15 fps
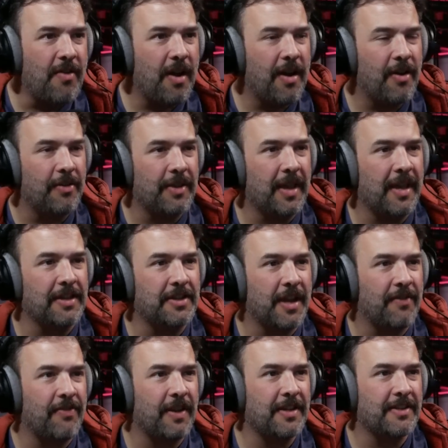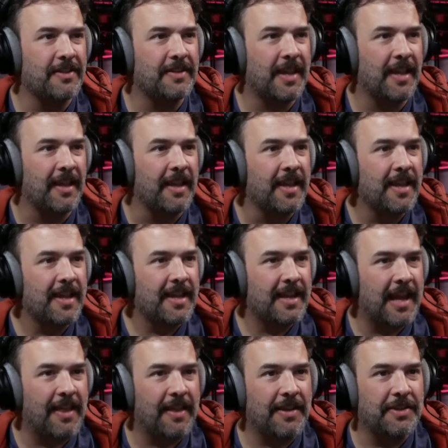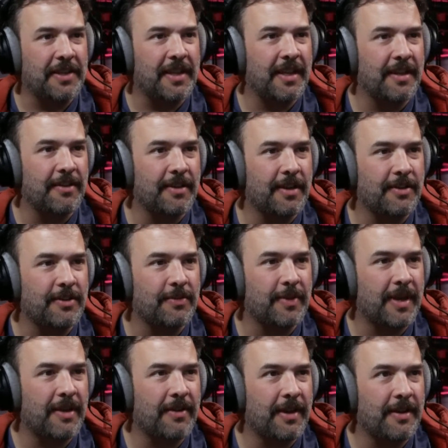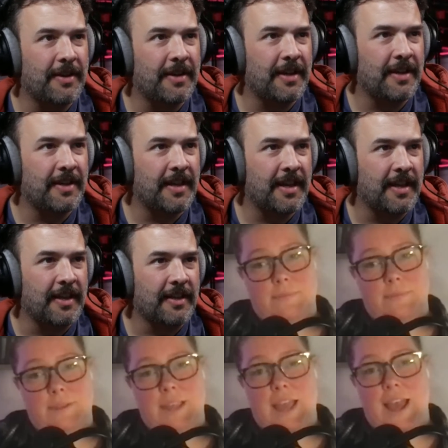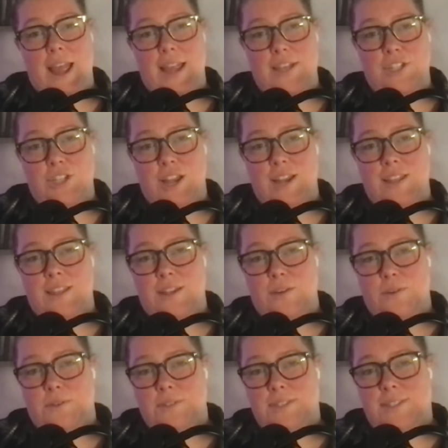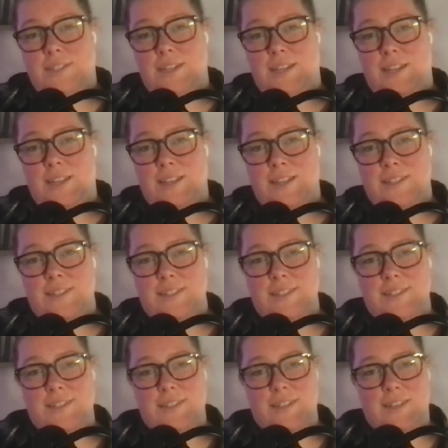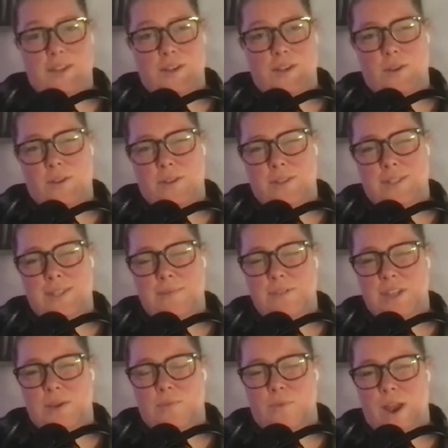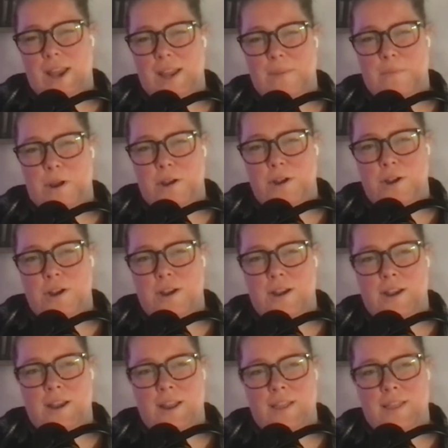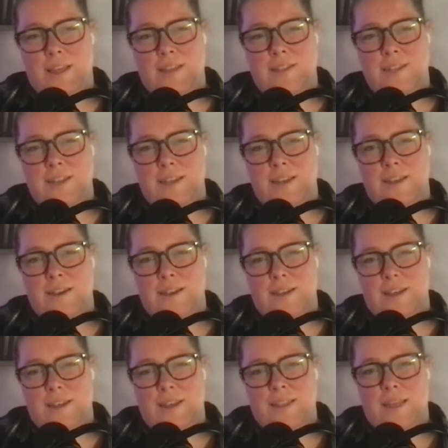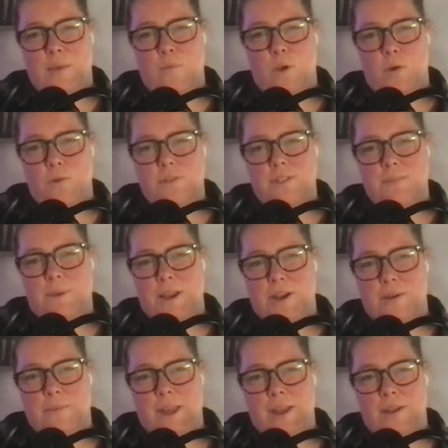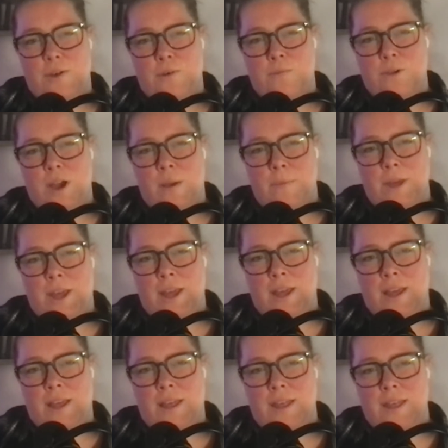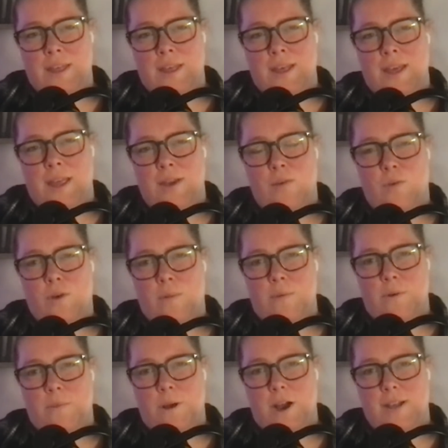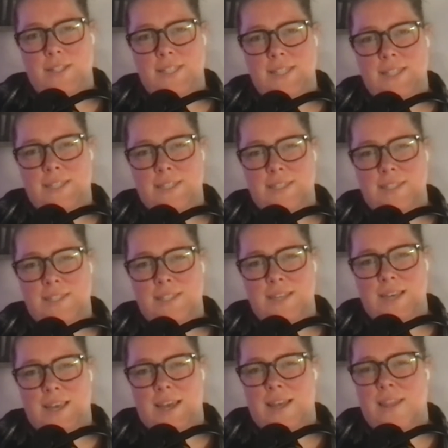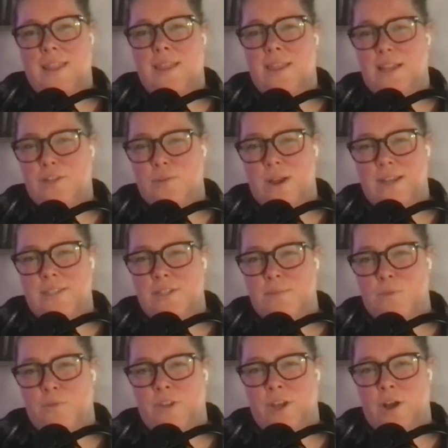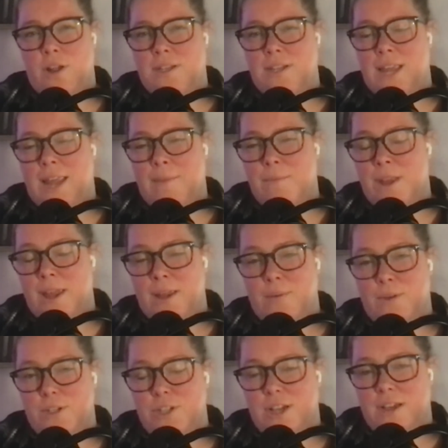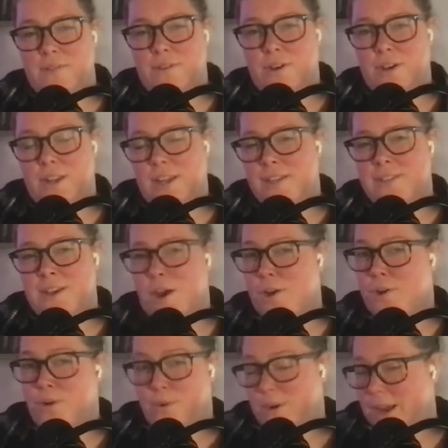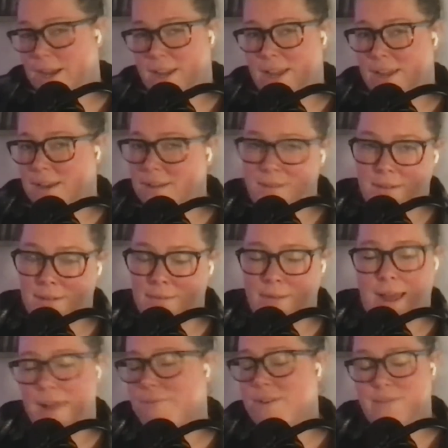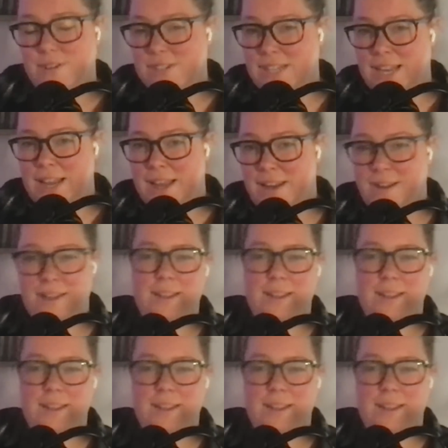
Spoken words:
Oh, yeah. John Francis Daly. Now there's a kid who knows his way around at D&D. Yeah. And Jonathan Goldstein, his seems like writing partner. They wrote Spider-Man Homecoming and Horrible Bosses. And then they directed a movie called Game Night, which I've heard is underrated. I've never seen it.